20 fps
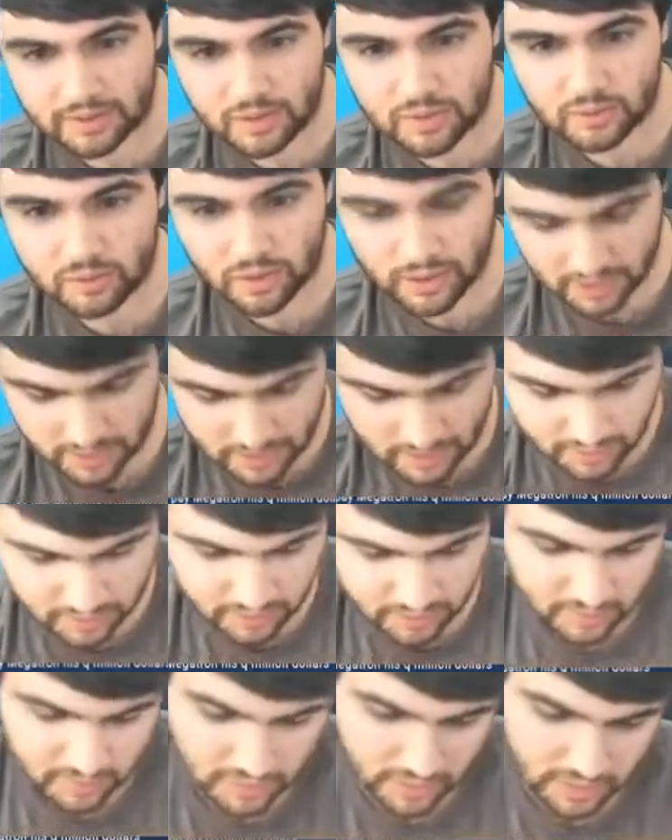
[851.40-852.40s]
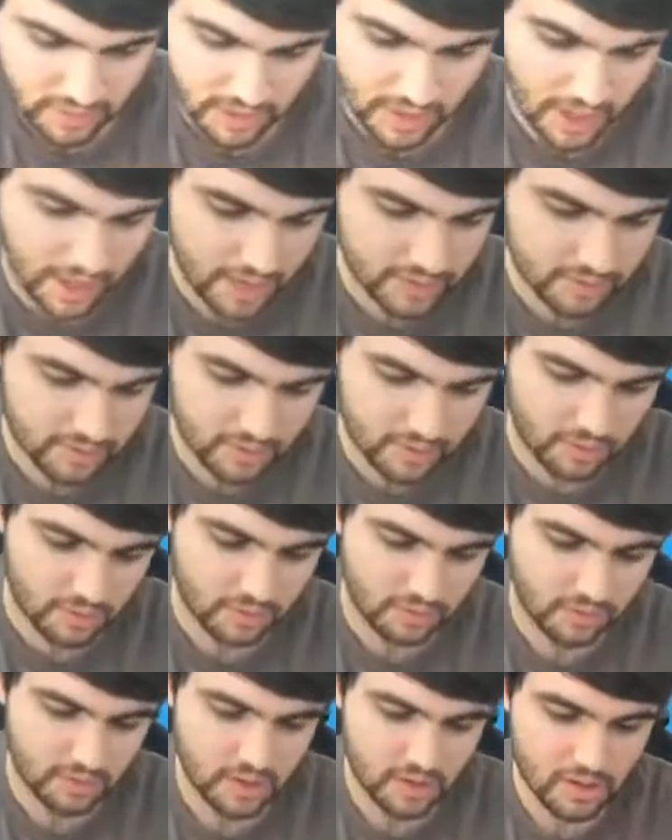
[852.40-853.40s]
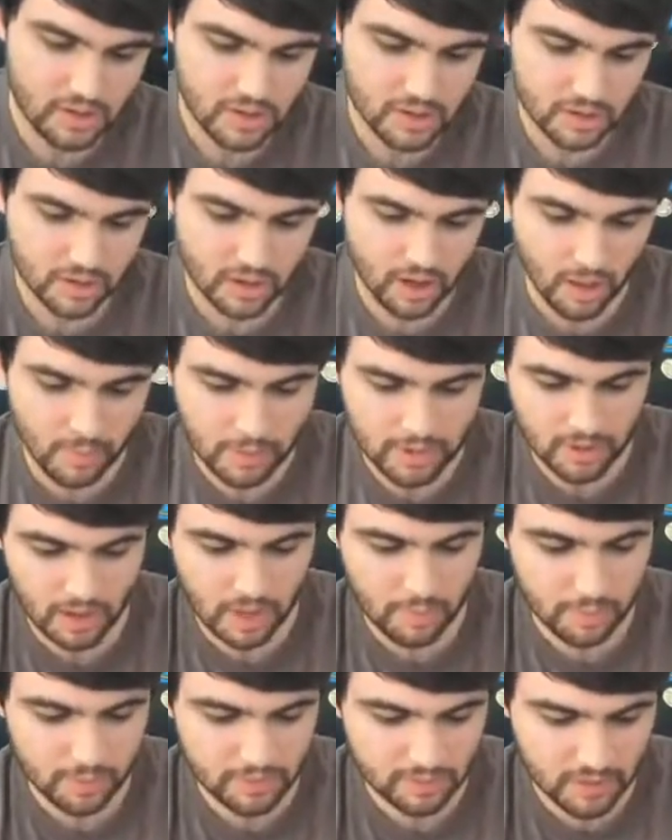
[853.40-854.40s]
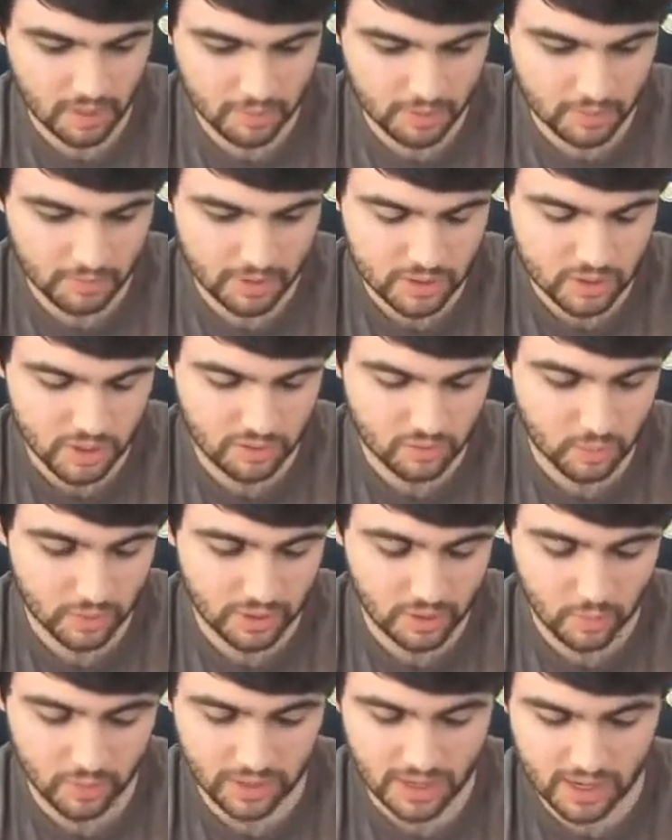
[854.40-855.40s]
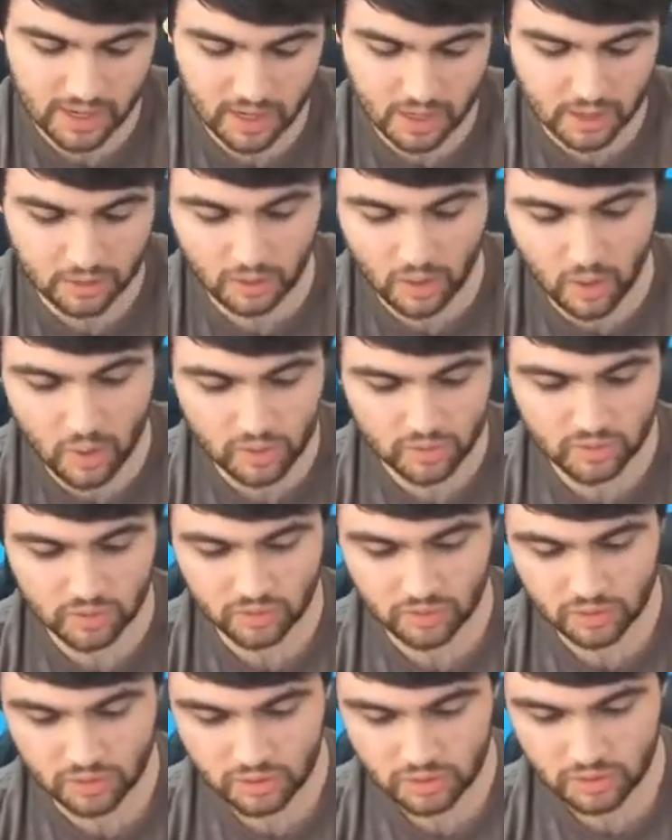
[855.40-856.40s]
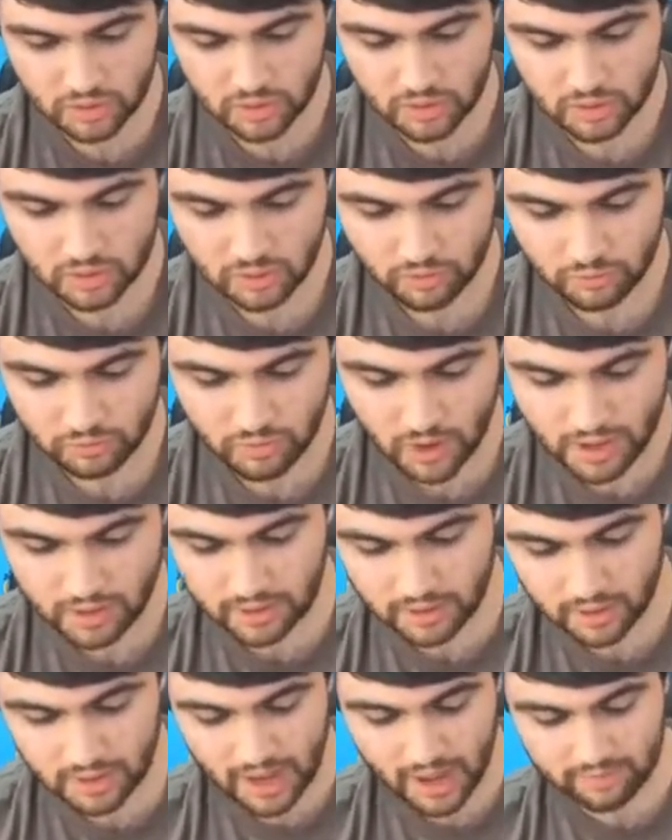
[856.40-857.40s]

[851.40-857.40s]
these rookies, guys that are coming up in these upcoming drafts. We're, get, we're getting close. Finally, going to